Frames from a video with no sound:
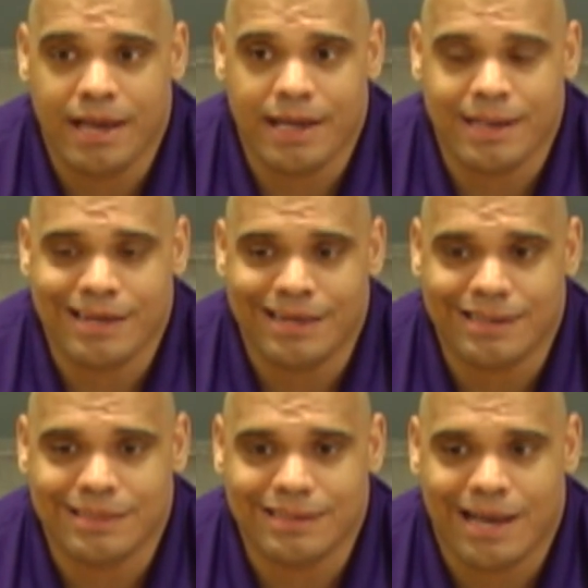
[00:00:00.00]

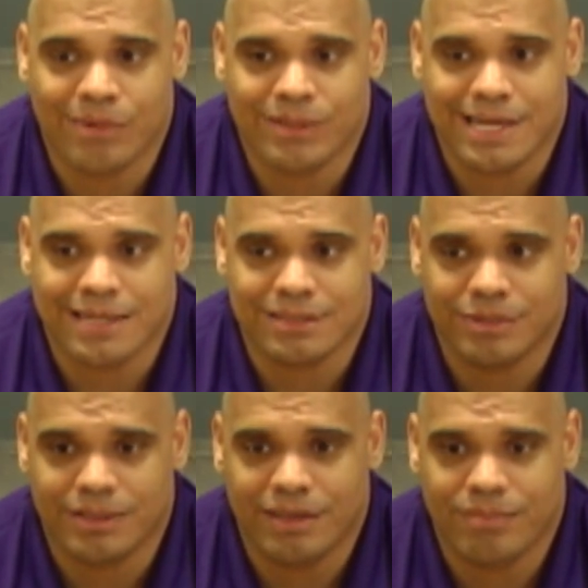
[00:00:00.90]
And I always ask
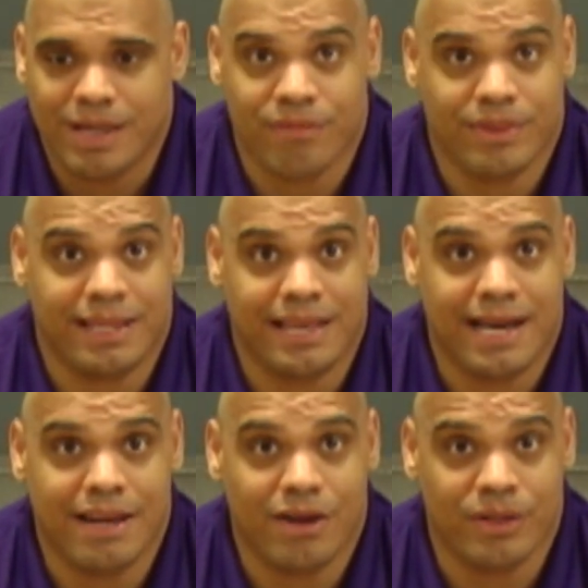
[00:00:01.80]
them to give me everything they
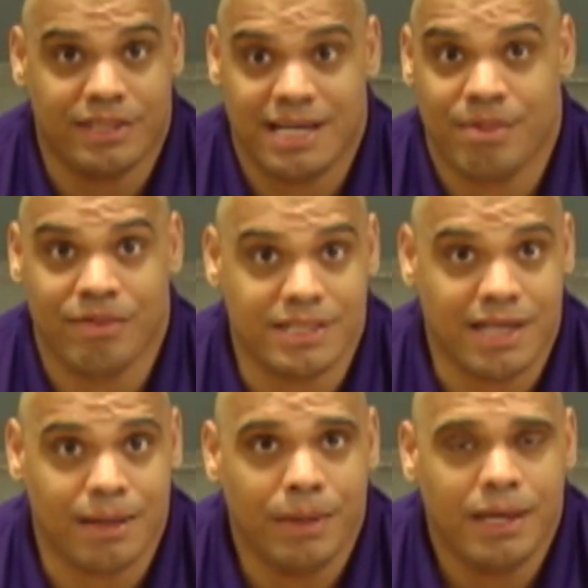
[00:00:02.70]
got all the time, every
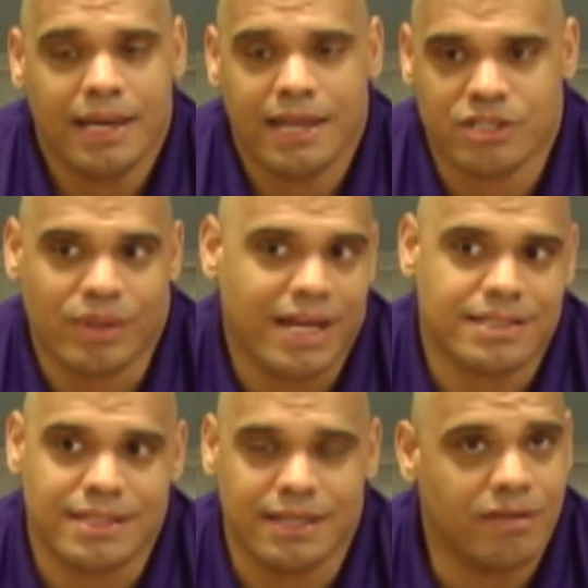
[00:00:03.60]
time. And so
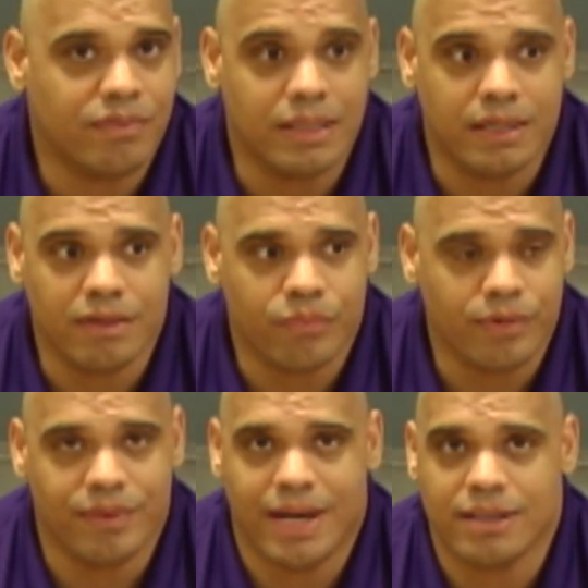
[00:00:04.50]
that's it. If
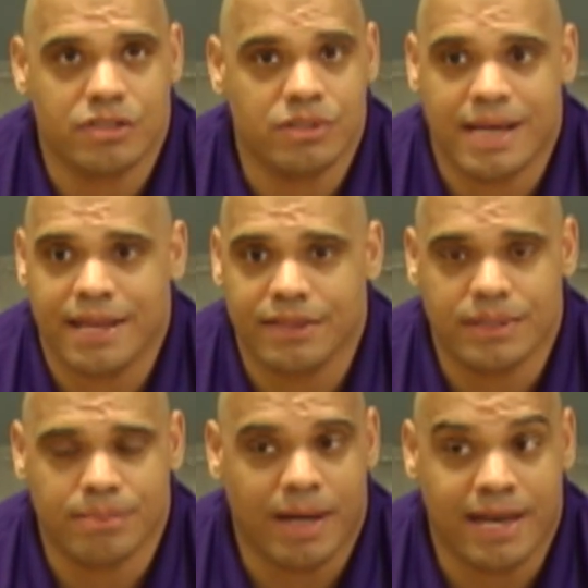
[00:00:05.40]
we've got a student athlete
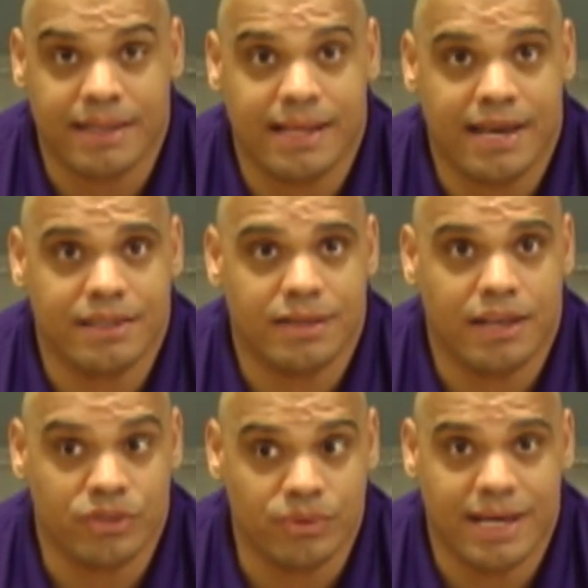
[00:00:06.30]
who can buy into that
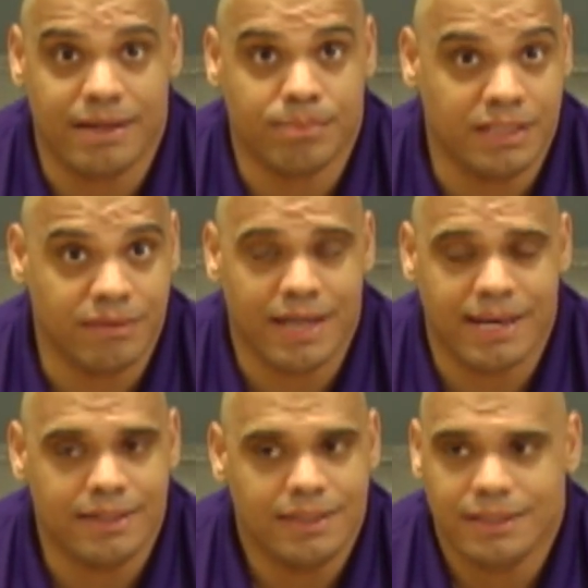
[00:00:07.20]
and do that and believe
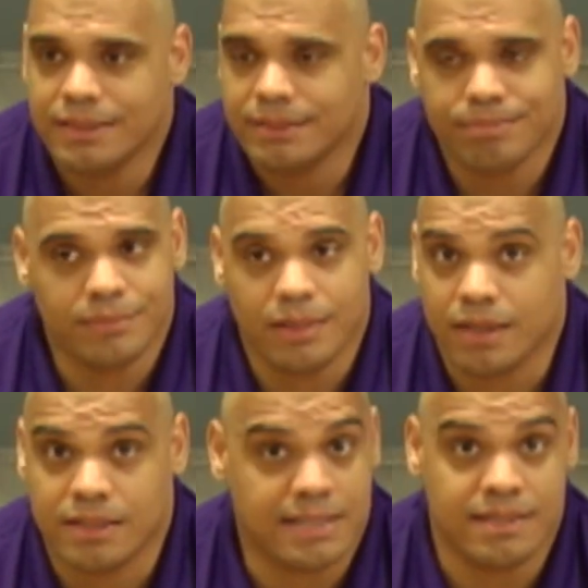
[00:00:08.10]
that,
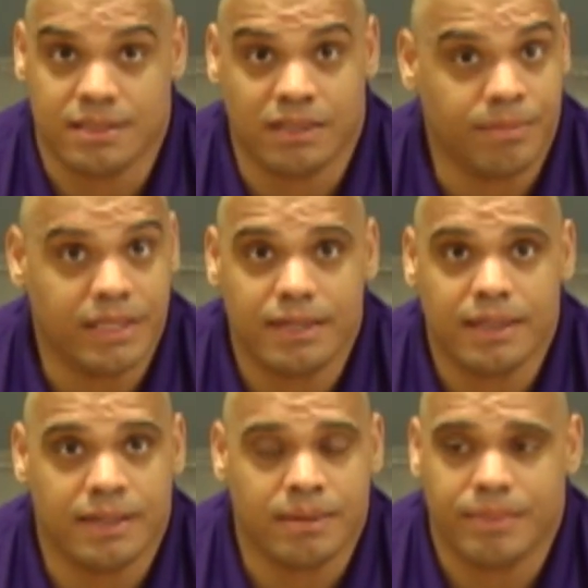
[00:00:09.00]
the sky's the limit.
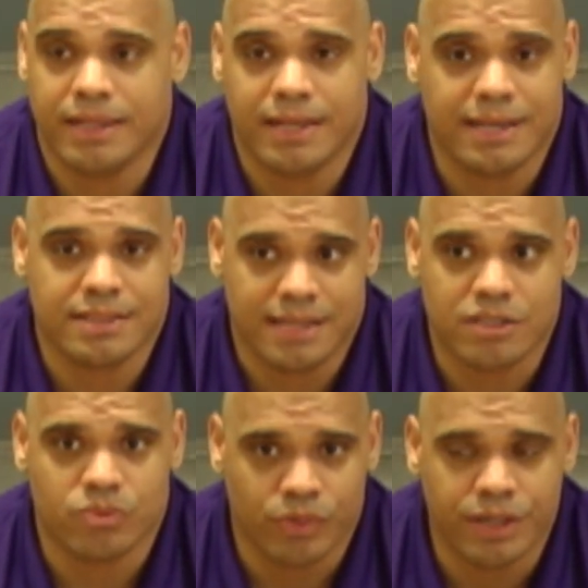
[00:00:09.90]
And
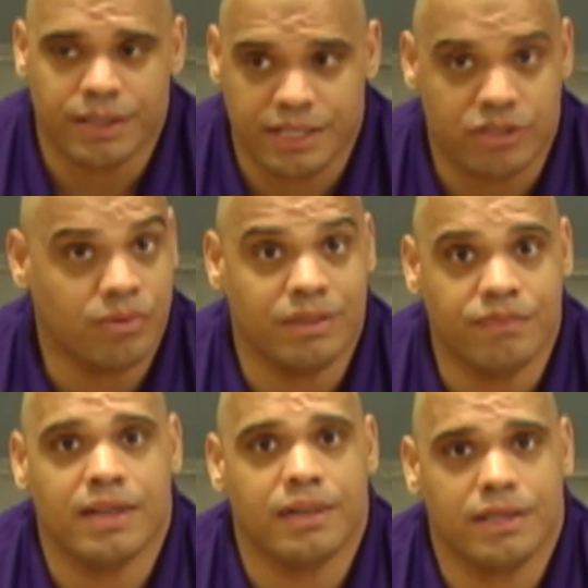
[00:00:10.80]
that's where it gets really
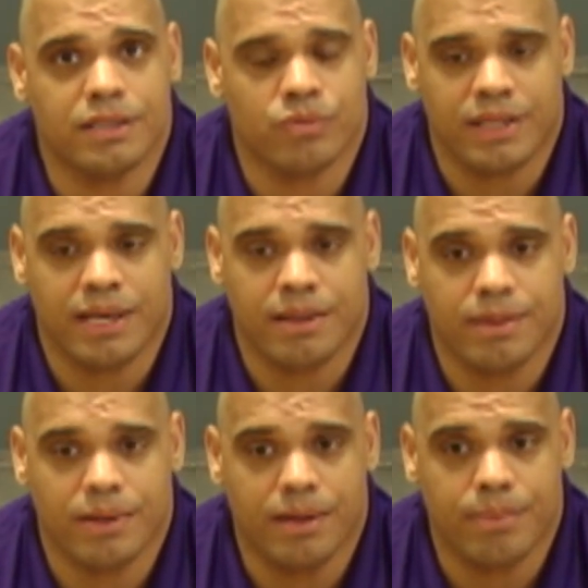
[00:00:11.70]
fun, is when they
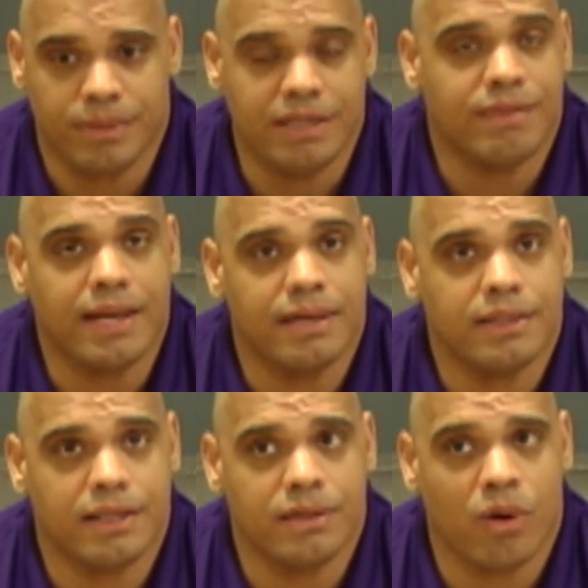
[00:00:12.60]
believe that
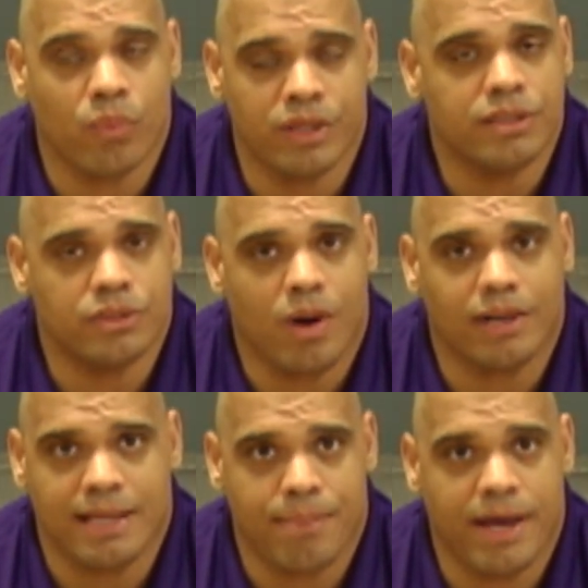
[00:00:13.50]
and are willing to
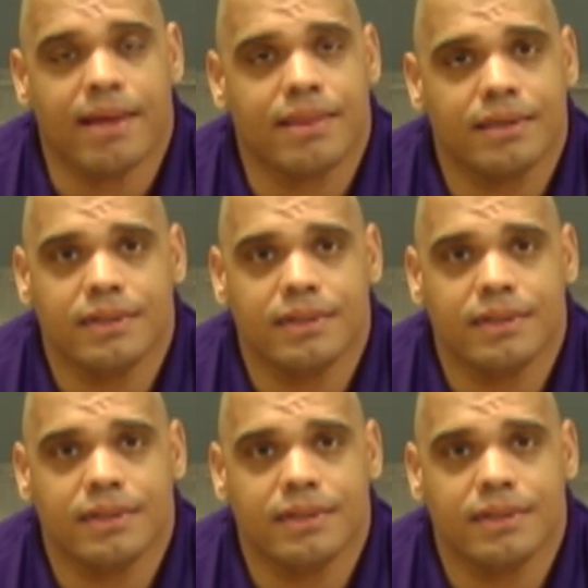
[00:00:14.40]
walk that path.